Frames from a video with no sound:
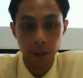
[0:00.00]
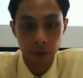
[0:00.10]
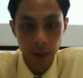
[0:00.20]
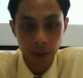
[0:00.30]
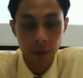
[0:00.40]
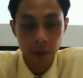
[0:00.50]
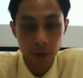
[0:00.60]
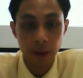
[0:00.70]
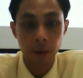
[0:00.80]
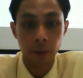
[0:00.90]
you need to
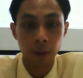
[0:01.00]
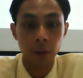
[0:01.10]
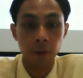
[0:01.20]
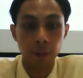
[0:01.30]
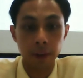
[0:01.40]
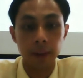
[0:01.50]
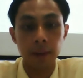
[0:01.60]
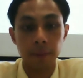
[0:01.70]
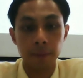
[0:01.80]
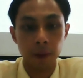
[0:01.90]
consult a doctor first,
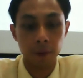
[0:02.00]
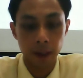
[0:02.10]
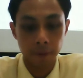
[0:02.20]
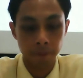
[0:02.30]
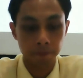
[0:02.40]
right?